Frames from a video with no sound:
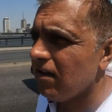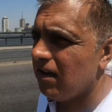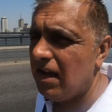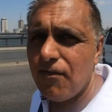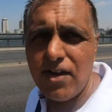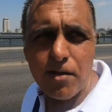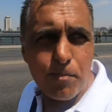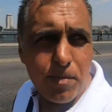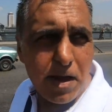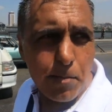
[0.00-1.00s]
Even
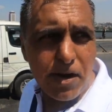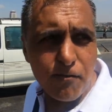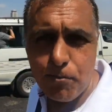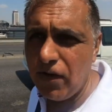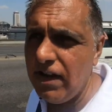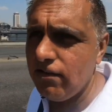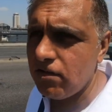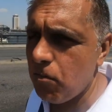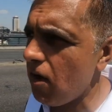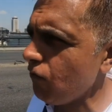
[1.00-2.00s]
a little bit of breeze.
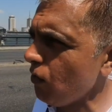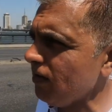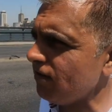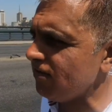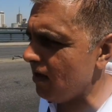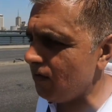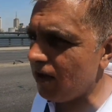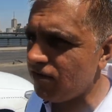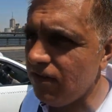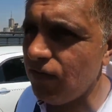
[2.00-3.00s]
It might ruin the sound
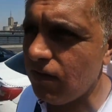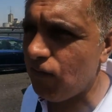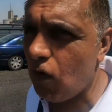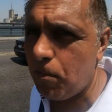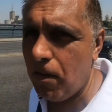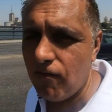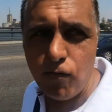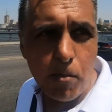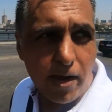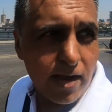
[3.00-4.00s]
actually for the vlog, but for
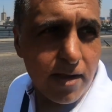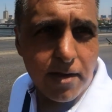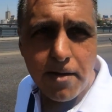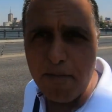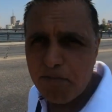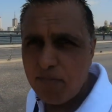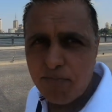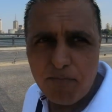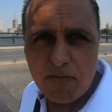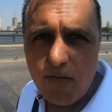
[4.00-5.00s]
my
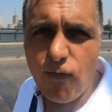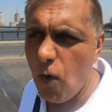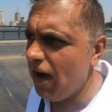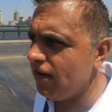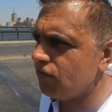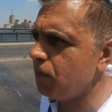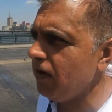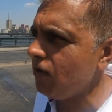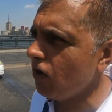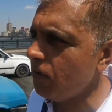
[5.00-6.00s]
forehead it's
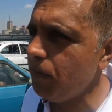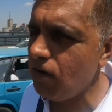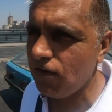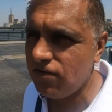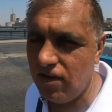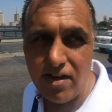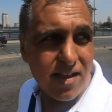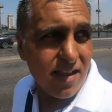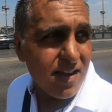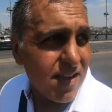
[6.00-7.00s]
pretty good, because
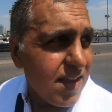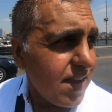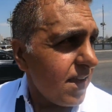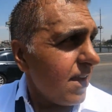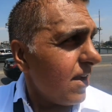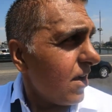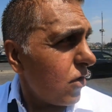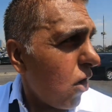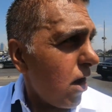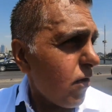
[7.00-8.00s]

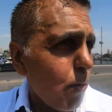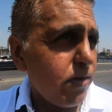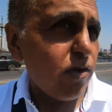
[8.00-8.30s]
Cairo is